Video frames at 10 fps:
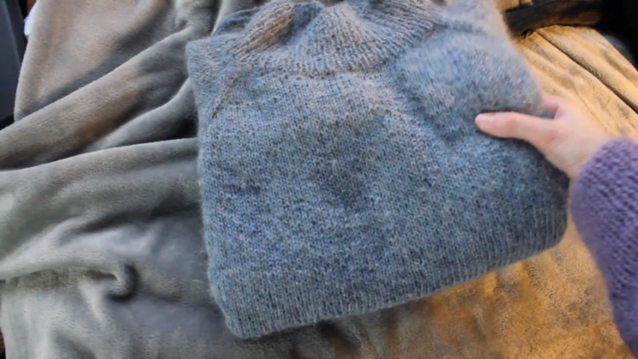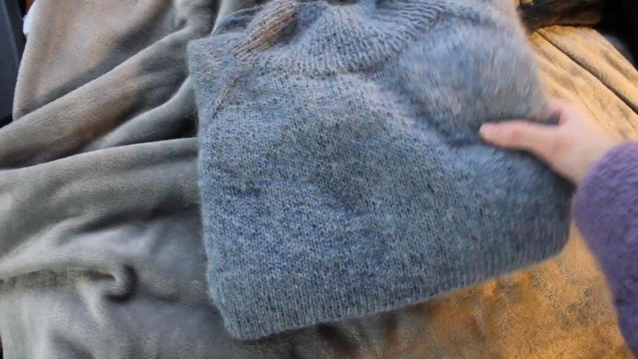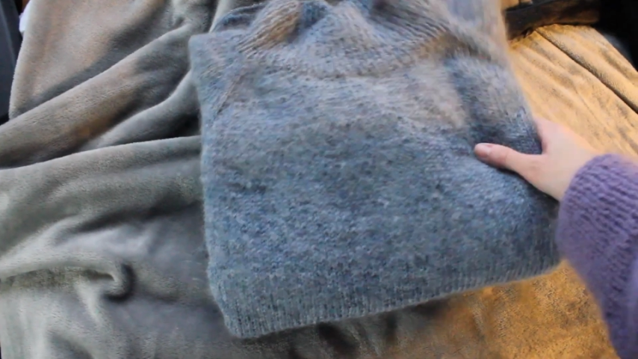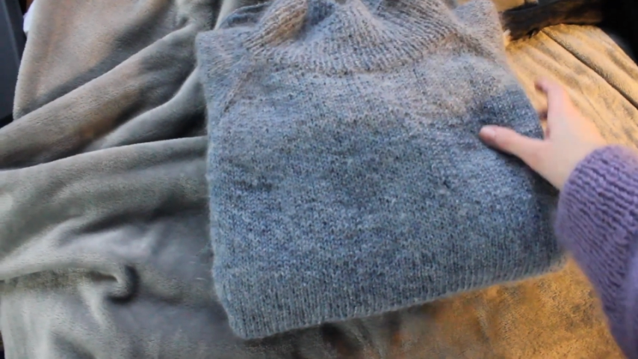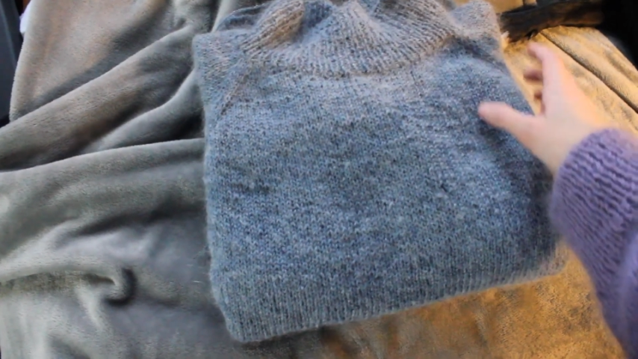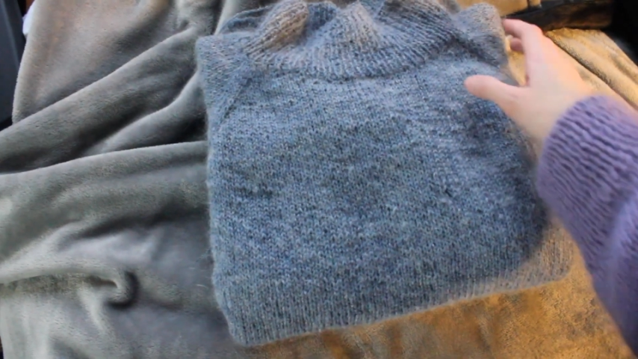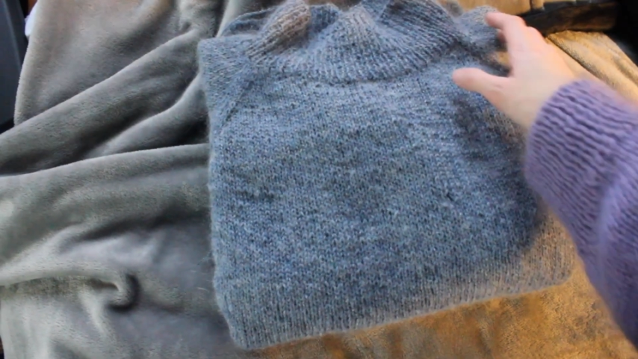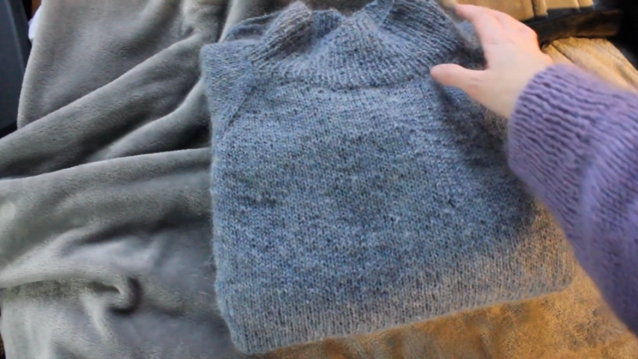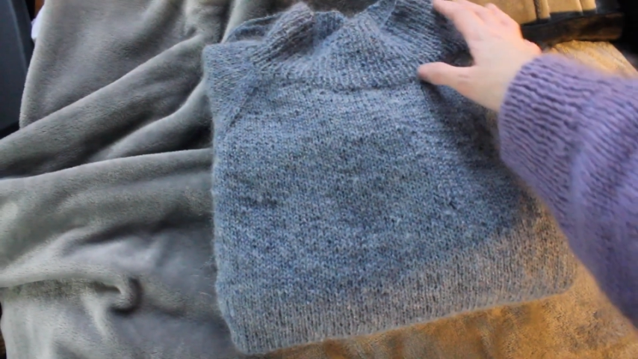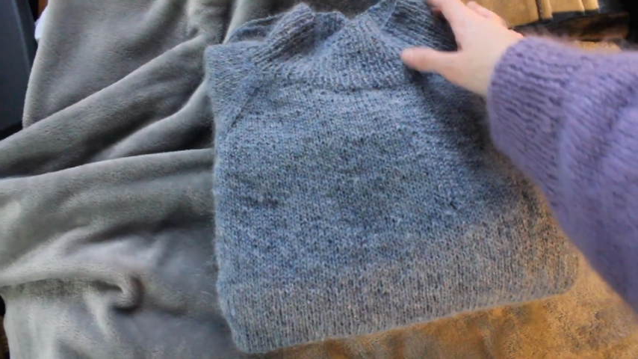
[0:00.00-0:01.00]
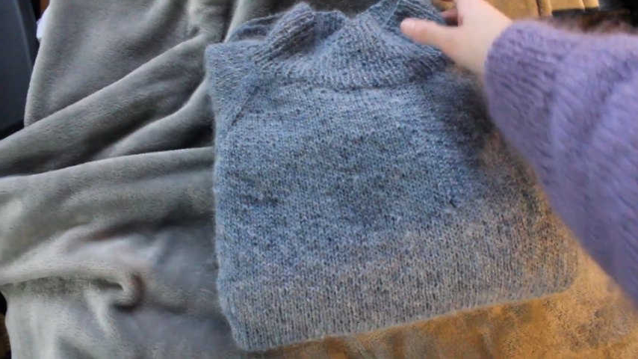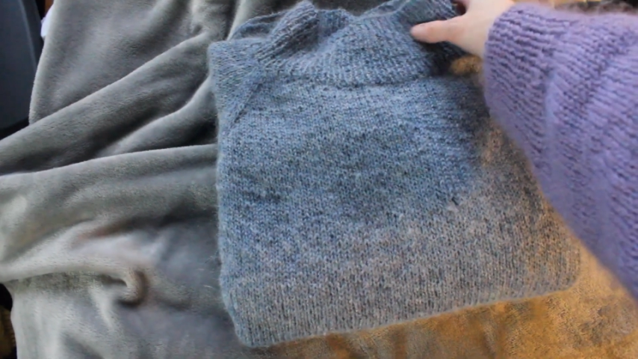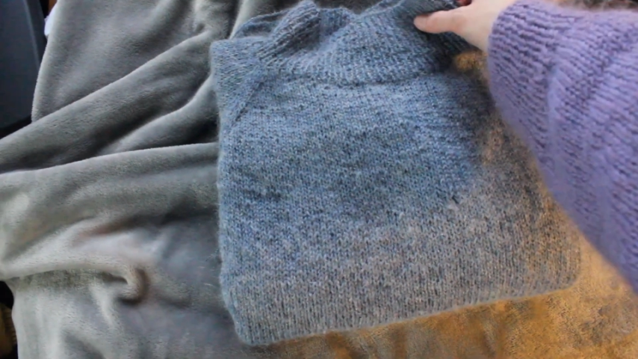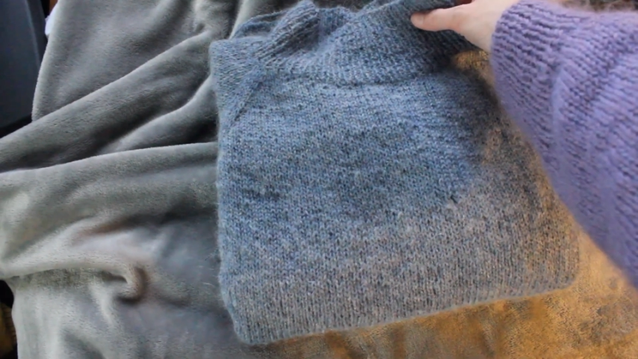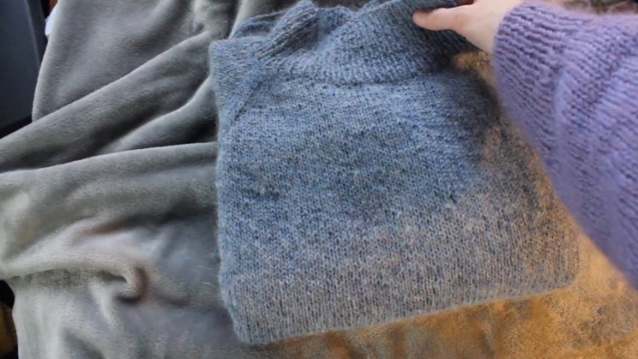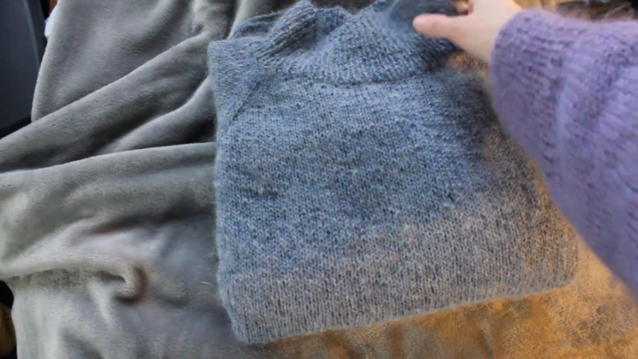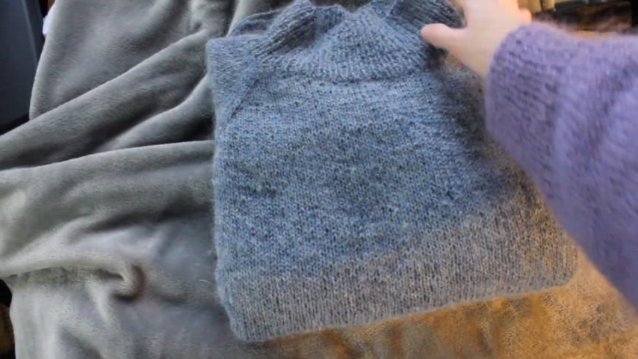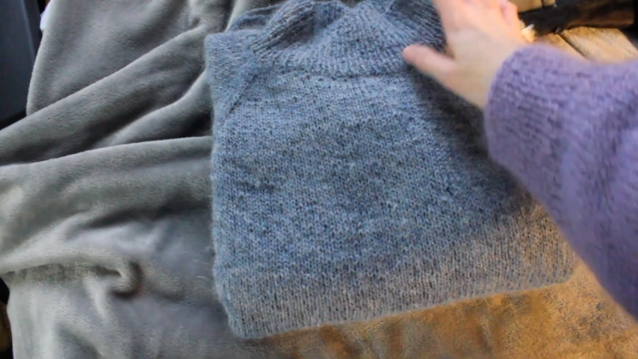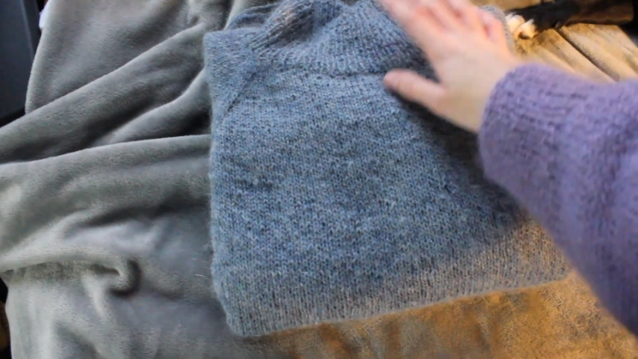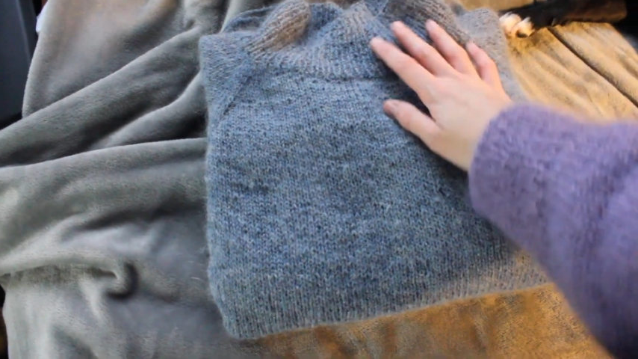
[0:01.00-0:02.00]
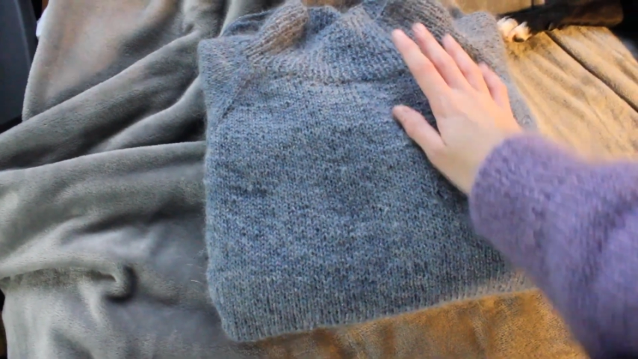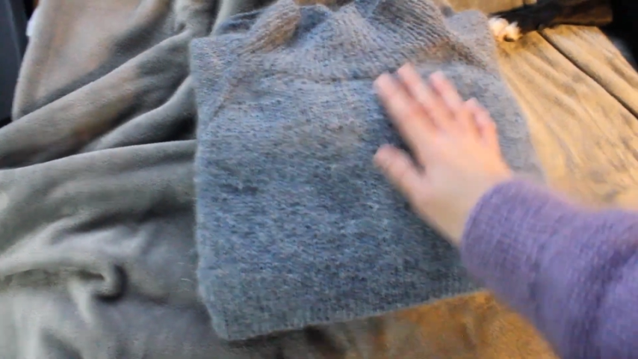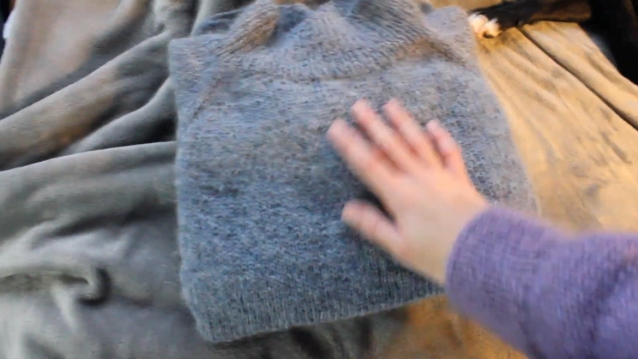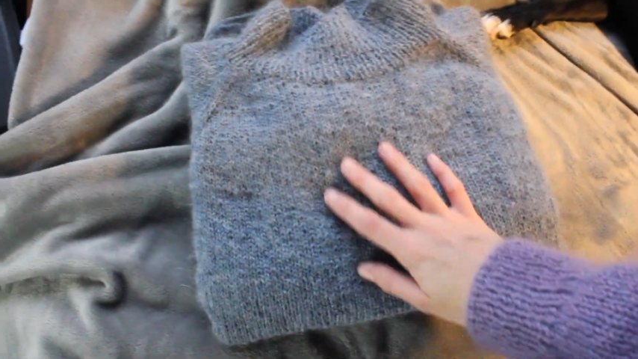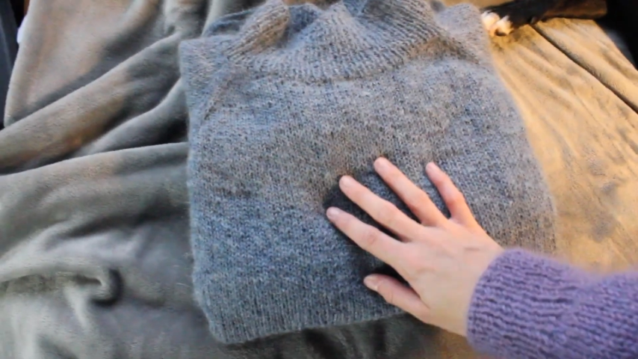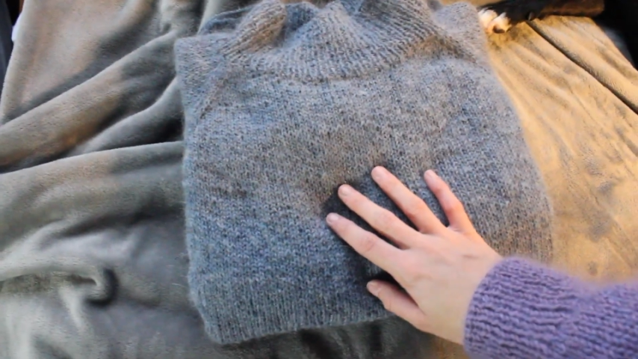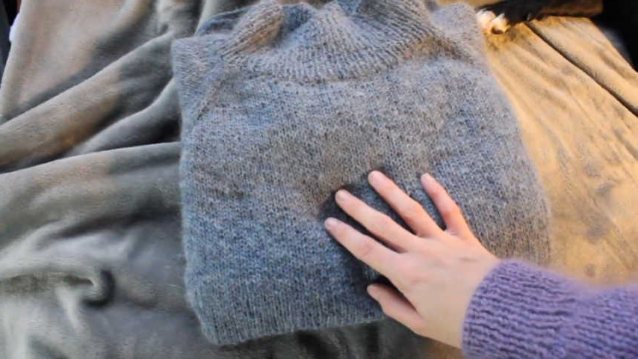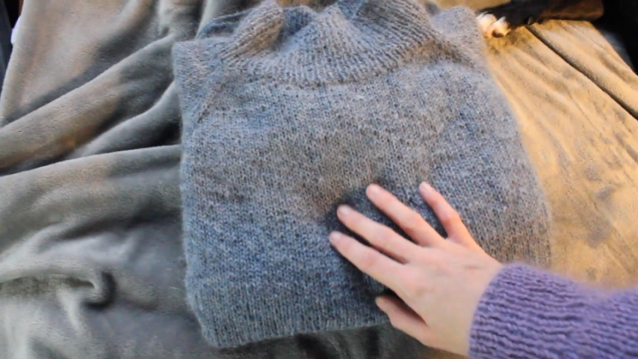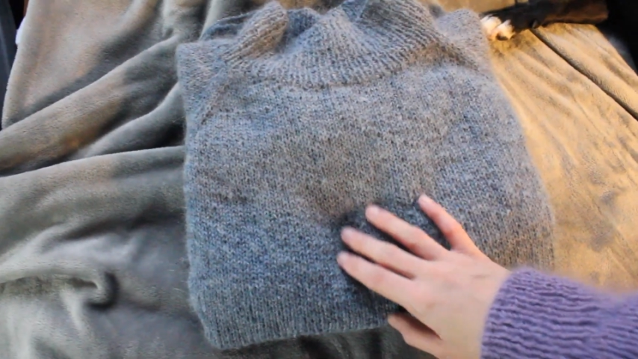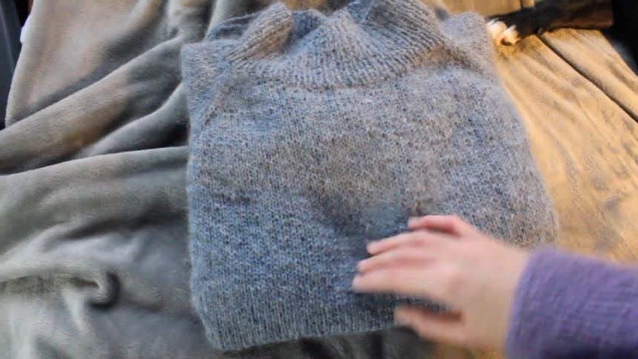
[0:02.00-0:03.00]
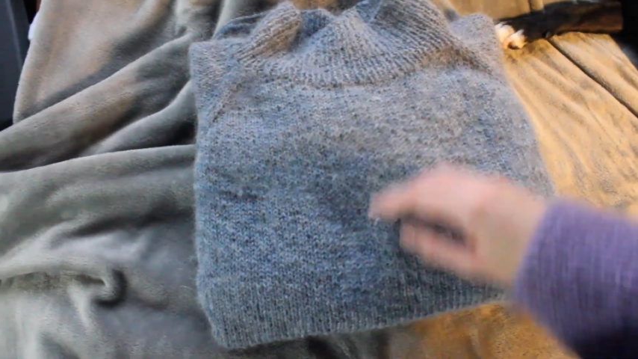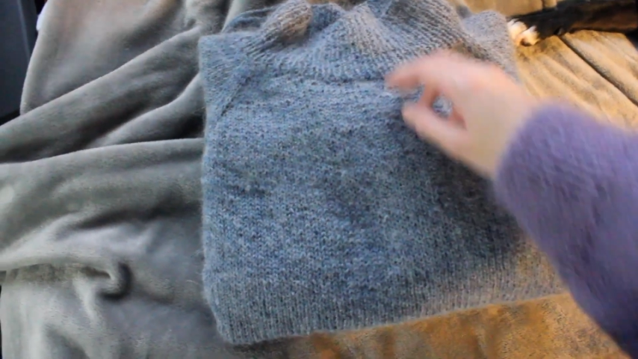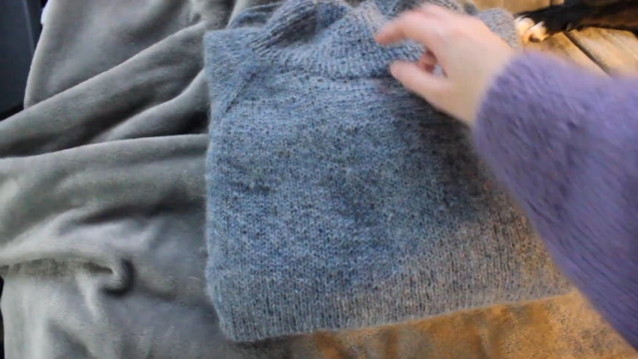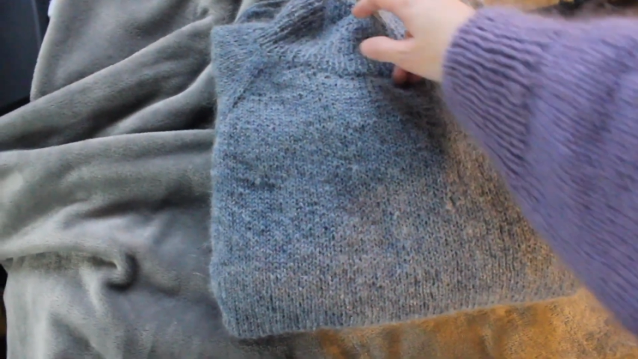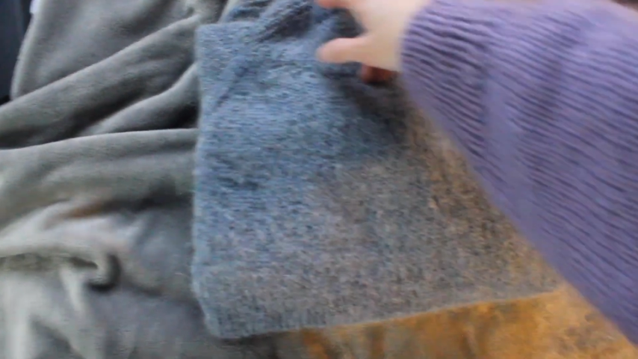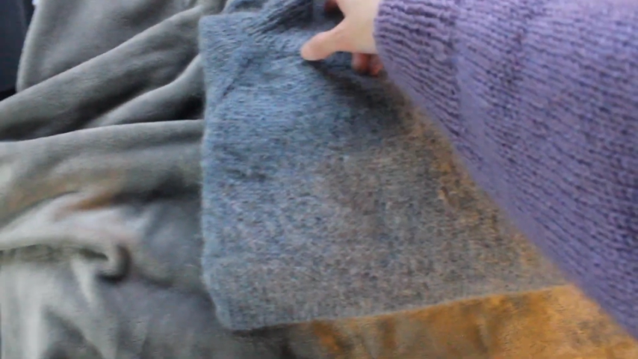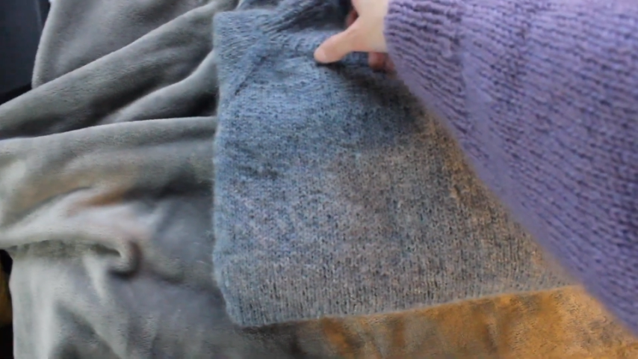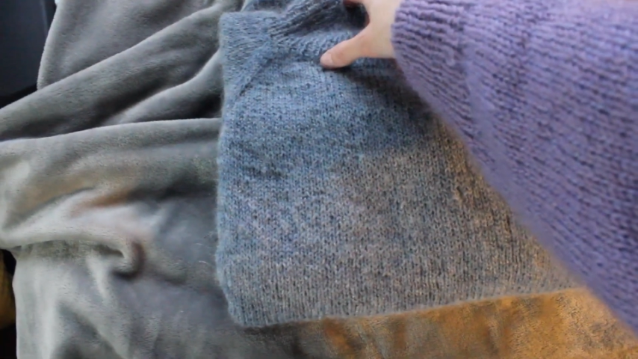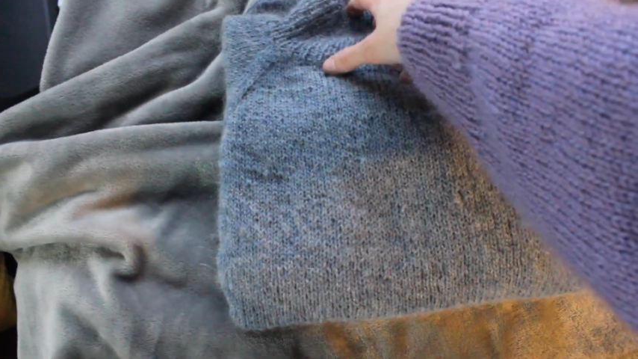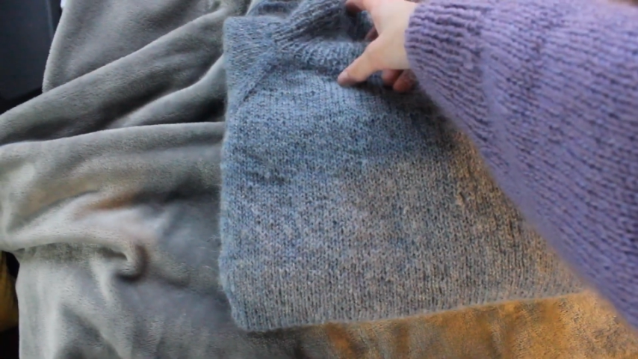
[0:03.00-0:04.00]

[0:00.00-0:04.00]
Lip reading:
Nobody's mouth can be seen.